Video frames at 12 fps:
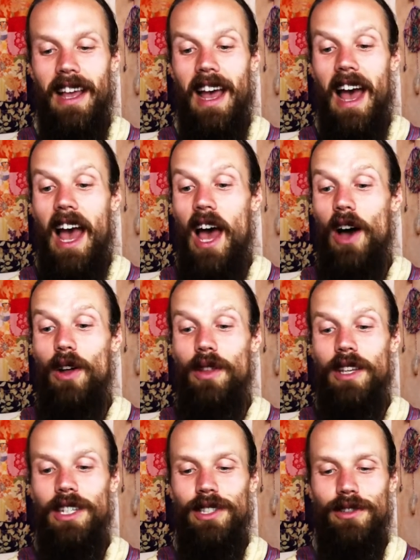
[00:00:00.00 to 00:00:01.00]
A
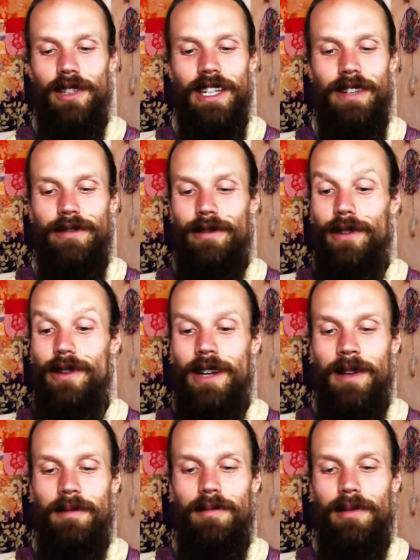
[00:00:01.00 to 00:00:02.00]
healthy tree
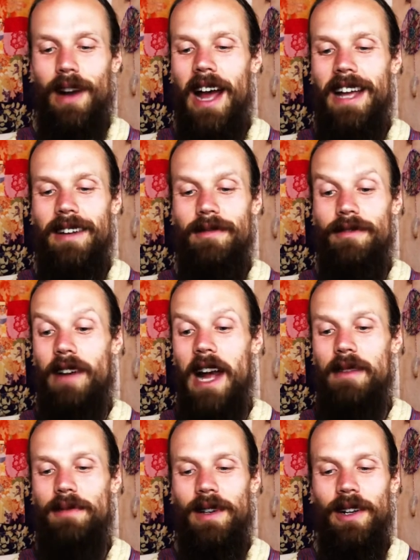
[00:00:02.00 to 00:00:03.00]
fruiting bright,
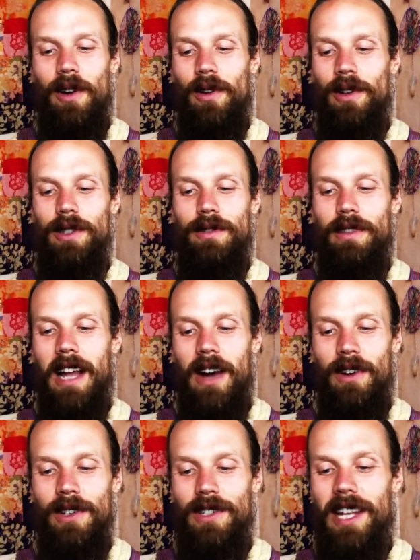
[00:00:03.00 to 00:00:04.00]
vibrant orange
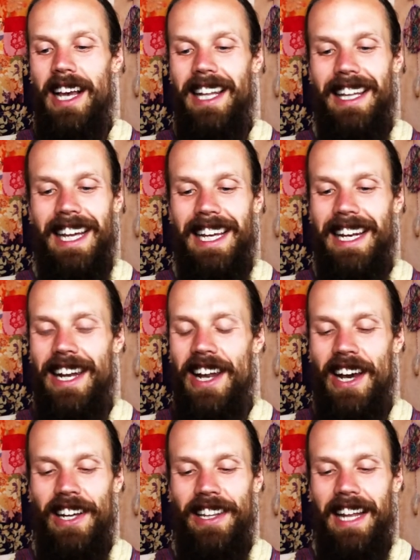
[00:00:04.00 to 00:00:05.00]
flowers like
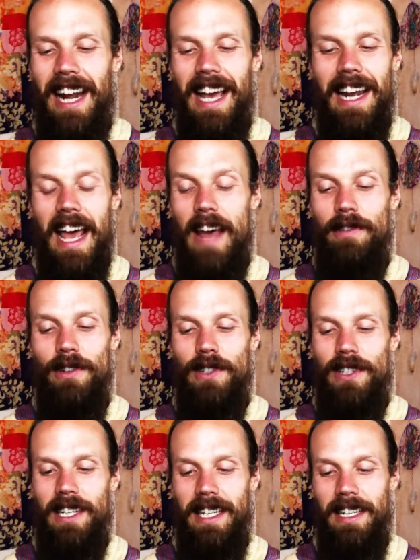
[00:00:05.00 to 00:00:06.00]
none that I had ever
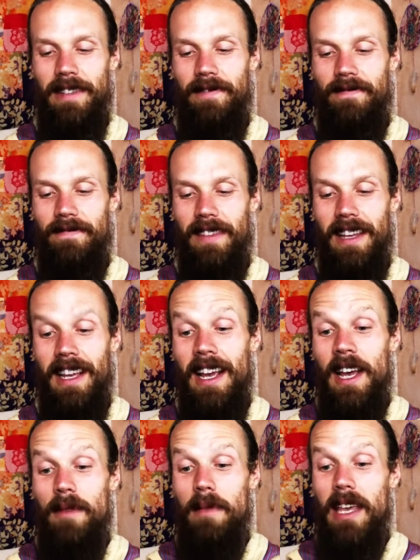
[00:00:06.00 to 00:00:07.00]
seen.
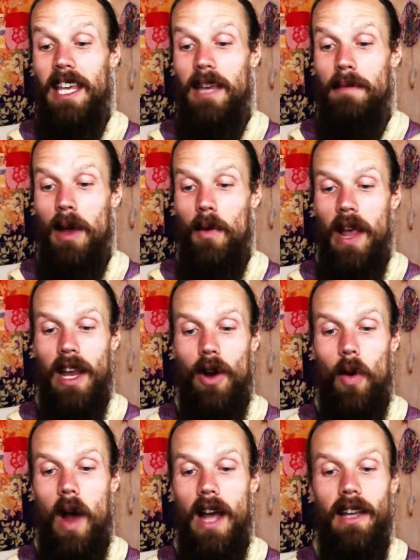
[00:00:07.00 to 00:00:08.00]
Making my way
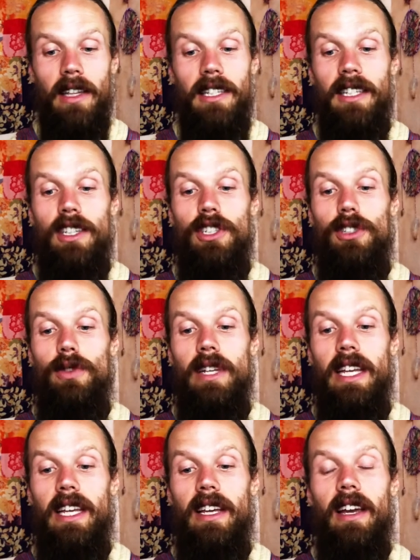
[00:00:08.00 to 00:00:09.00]
quietly to the
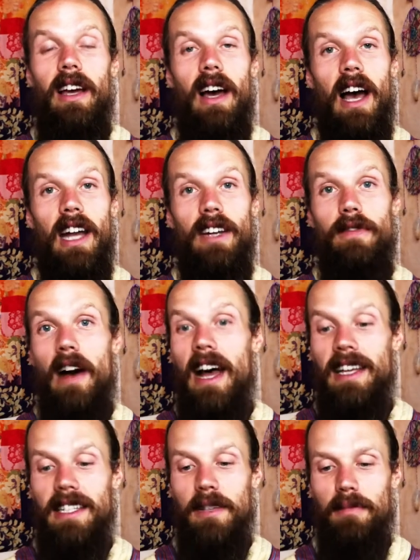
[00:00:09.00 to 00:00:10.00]
tree, I
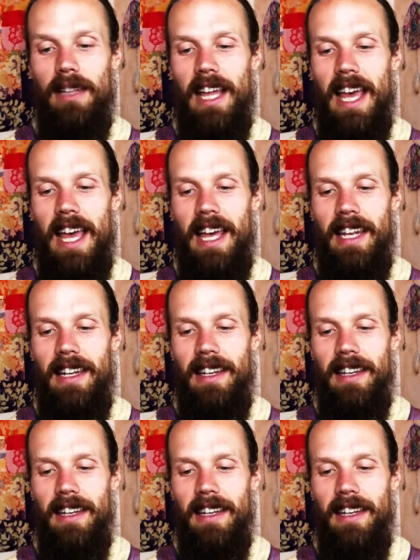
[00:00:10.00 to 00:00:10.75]
devised the plan